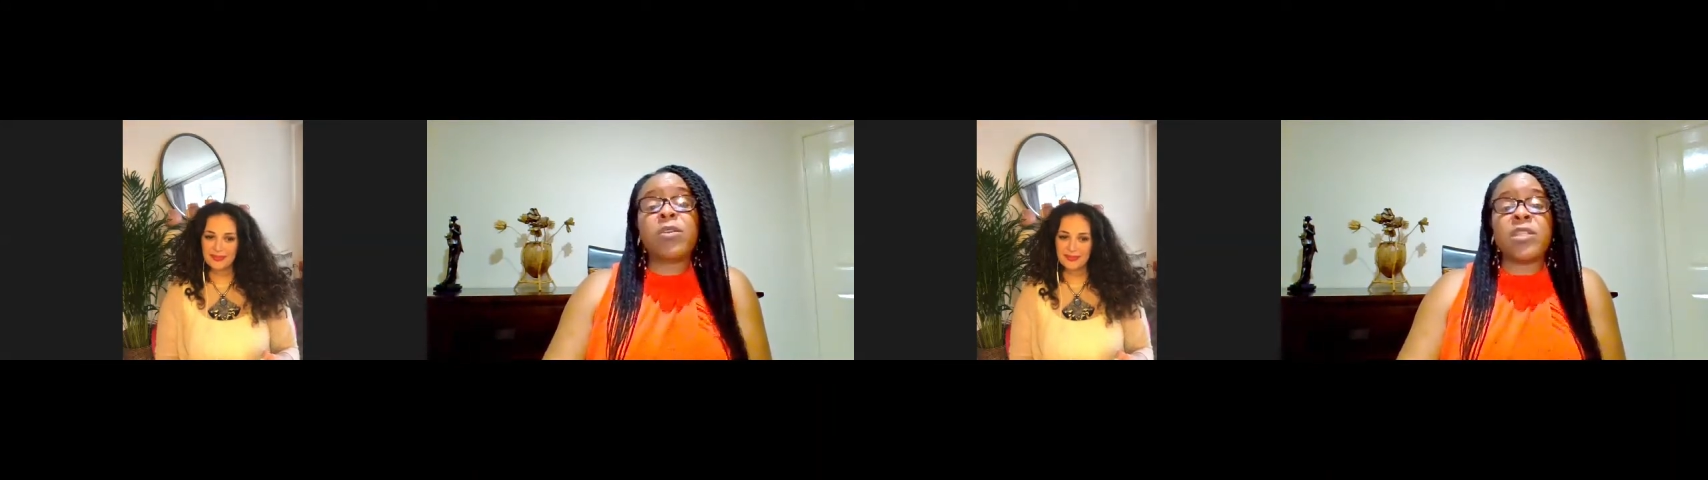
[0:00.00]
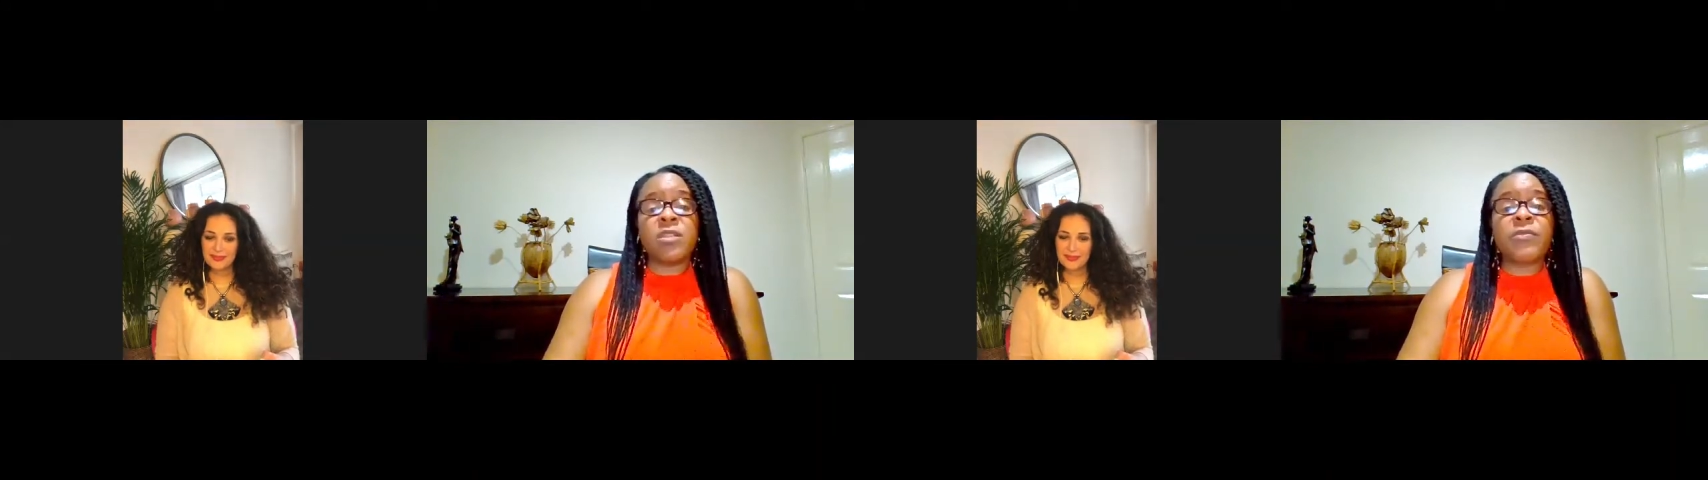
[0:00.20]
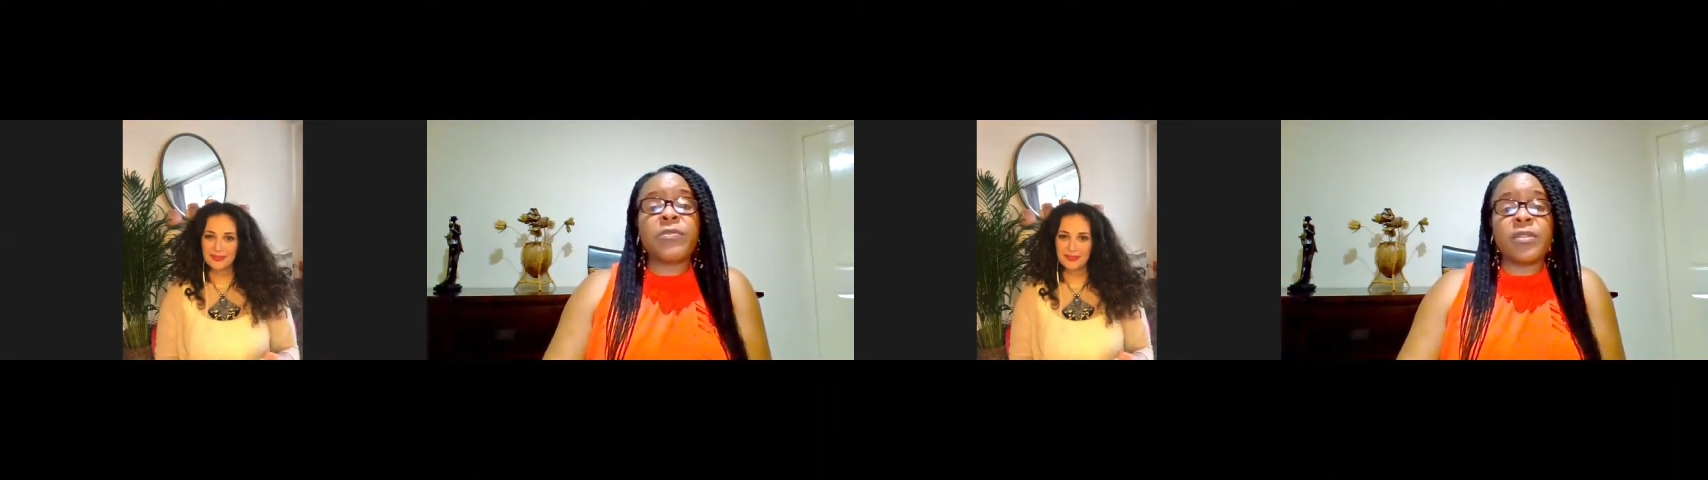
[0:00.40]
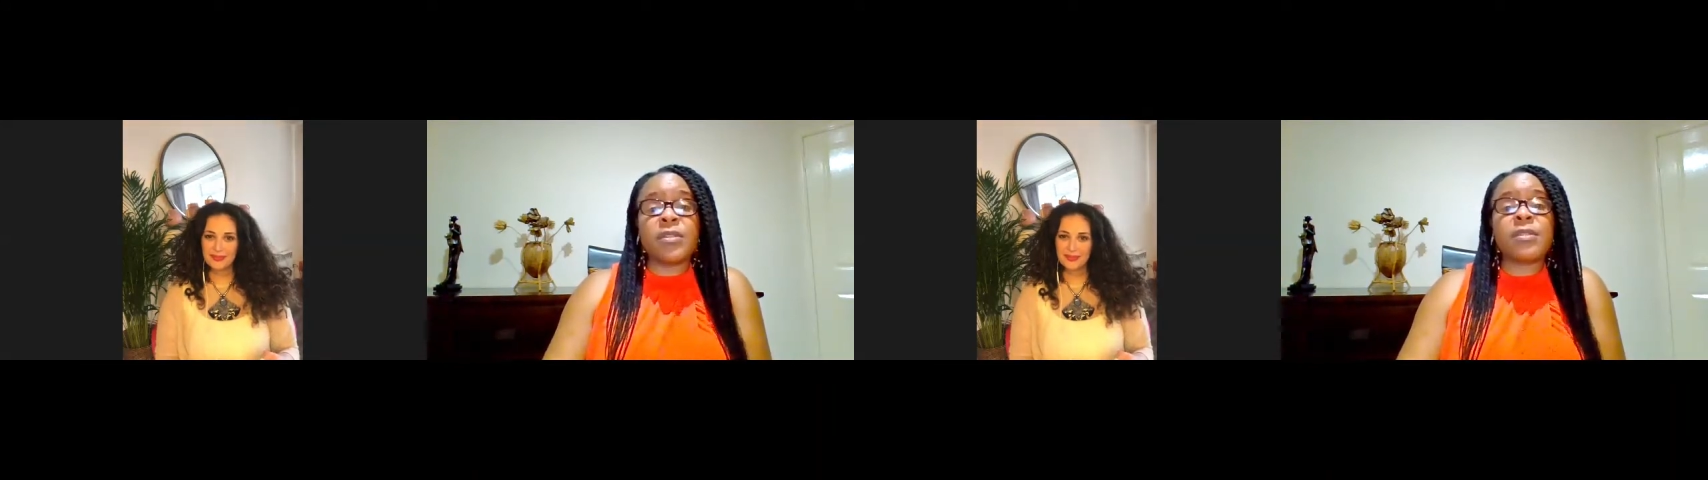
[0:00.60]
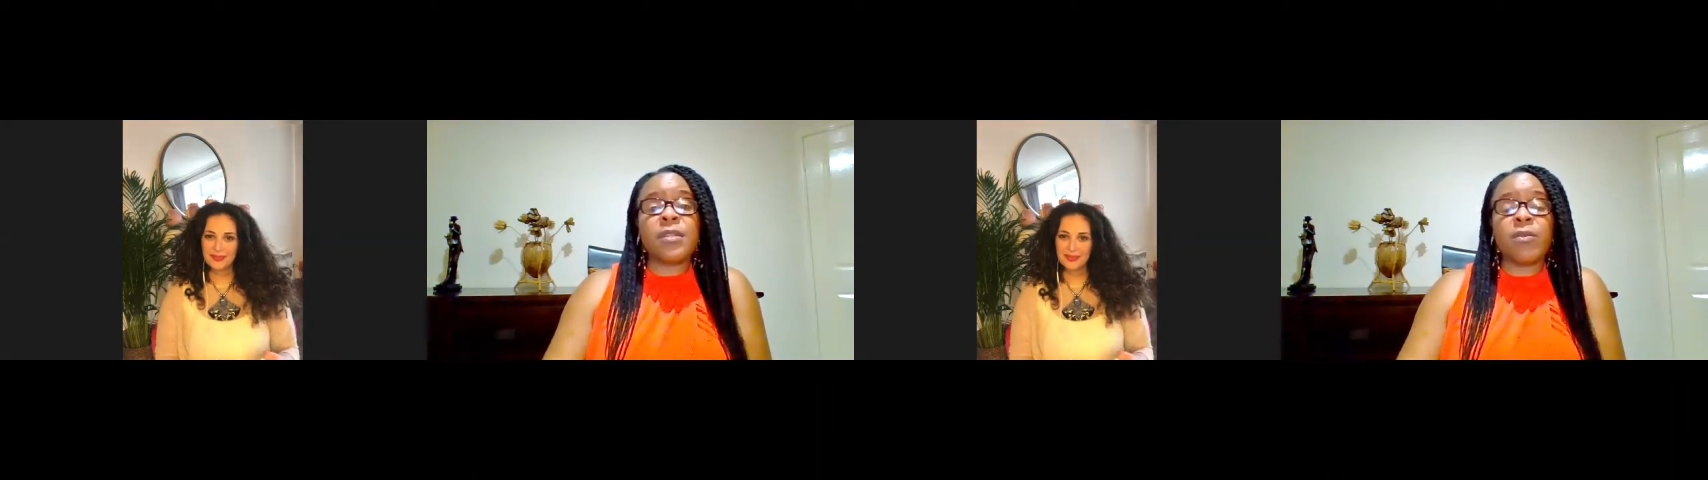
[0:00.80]
a
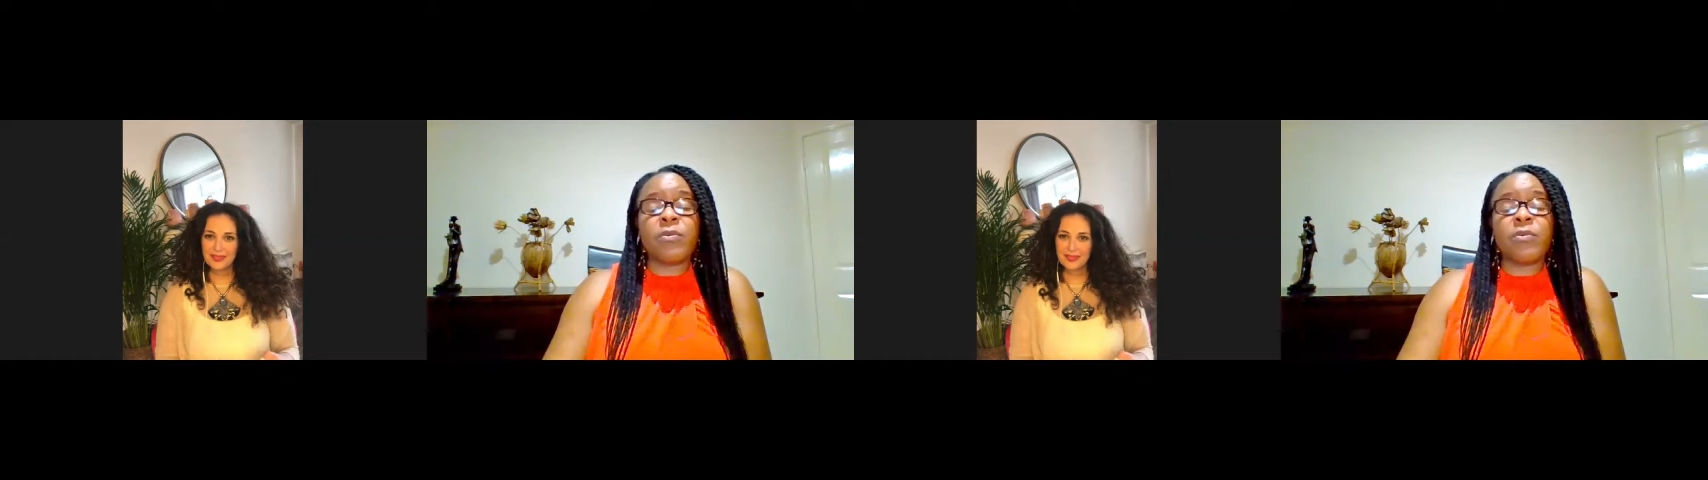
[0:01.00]
difference